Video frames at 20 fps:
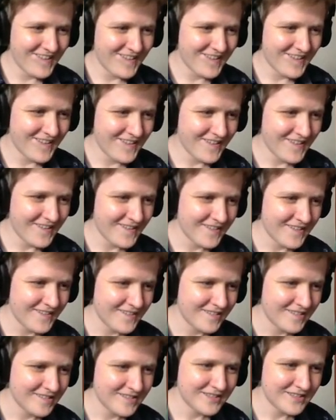quick.
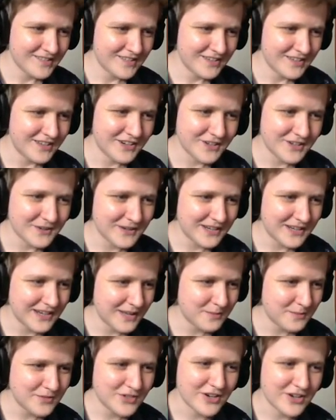You know what? You've
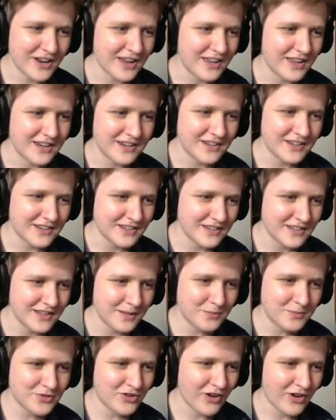got to stop this one,
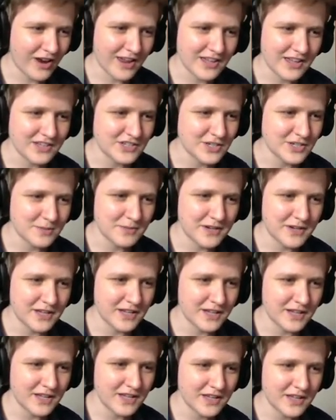I'm trying, quick.
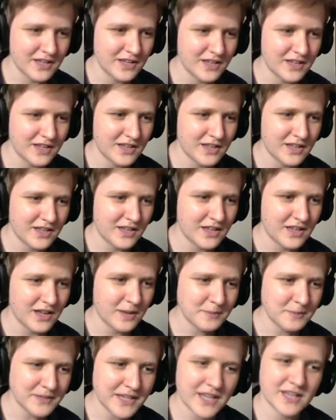Jiminy.
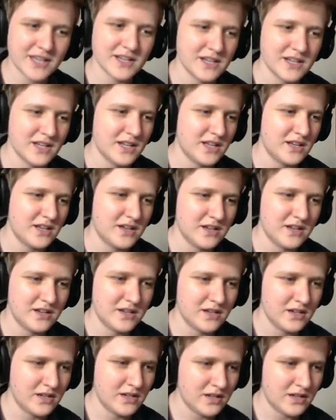I'm getting it.
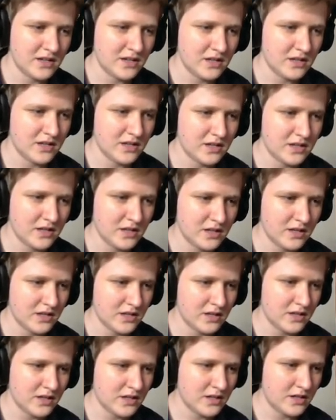You've got to stop
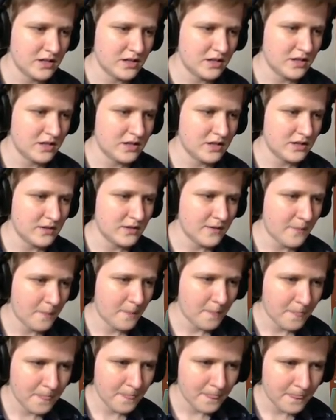this one, quick.
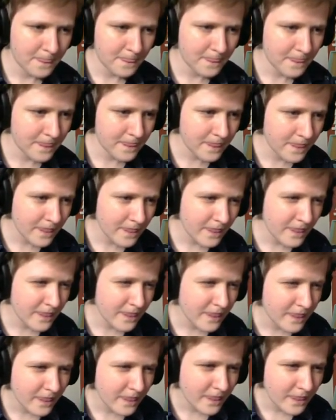Clear away that.
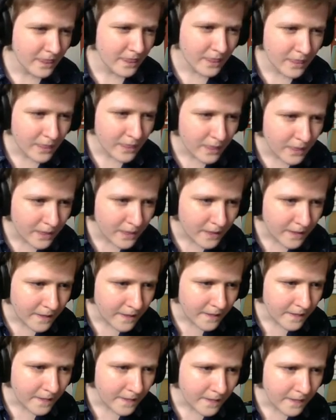Hurry, take that. that rose
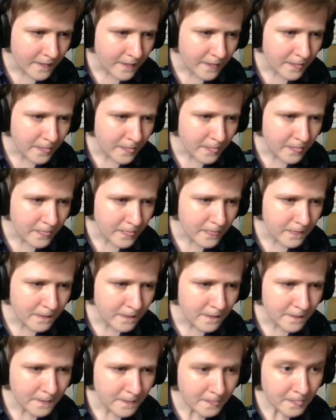tree.
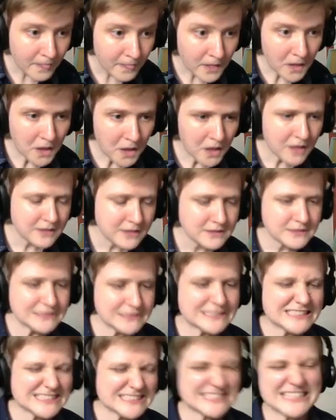Uh-oh.
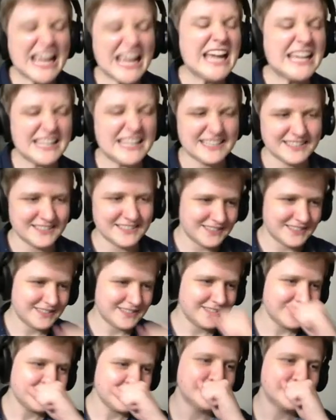If Dang one it. more of
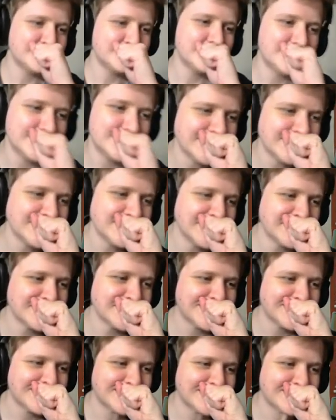those kooky
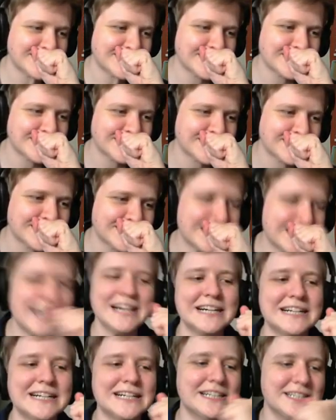characters hits us,
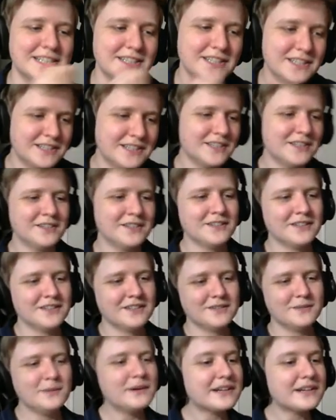we're finished.
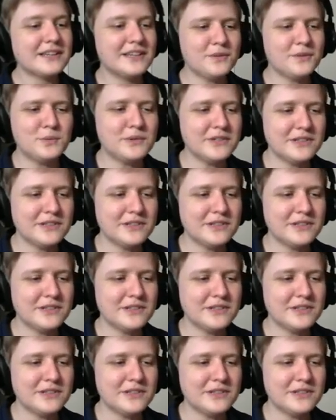We're,